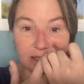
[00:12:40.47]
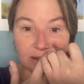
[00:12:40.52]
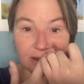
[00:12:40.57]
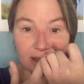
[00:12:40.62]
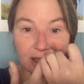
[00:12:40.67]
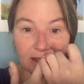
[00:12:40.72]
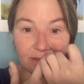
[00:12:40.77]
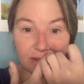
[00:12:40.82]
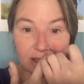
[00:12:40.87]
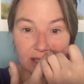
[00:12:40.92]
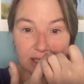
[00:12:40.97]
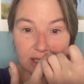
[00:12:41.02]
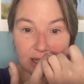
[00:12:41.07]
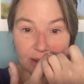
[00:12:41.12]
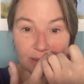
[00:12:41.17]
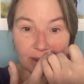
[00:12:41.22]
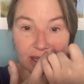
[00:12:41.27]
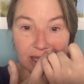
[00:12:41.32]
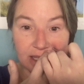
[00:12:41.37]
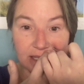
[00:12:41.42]
So if the
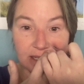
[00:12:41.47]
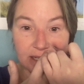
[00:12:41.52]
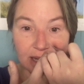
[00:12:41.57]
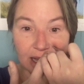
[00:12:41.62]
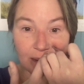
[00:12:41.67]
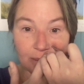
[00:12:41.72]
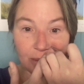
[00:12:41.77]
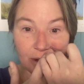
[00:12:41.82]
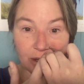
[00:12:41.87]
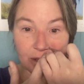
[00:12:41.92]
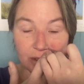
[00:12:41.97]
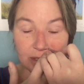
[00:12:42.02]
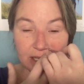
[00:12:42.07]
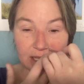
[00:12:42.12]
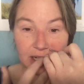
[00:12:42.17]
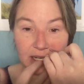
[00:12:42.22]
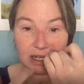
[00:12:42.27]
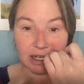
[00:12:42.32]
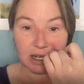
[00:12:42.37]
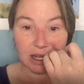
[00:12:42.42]
stomach is not
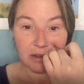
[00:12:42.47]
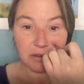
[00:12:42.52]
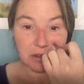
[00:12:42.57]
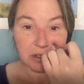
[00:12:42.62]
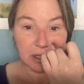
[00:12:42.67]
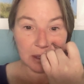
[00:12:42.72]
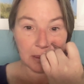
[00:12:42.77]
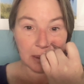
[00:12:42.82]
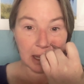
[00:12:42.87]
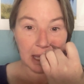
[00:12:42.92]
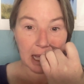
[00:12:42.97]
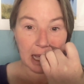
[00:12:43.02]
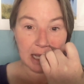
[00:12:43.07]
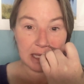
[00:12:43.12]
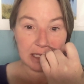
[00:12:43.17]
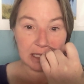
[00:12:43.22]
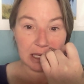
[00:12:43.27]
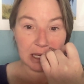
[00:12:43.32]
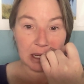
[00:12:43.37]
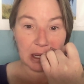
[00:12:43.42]
producing enough stomach
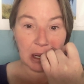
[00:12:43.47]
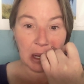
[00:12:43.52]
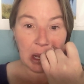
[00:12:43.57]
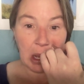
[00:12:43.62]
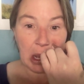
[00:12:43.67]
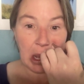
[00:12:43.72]
acid,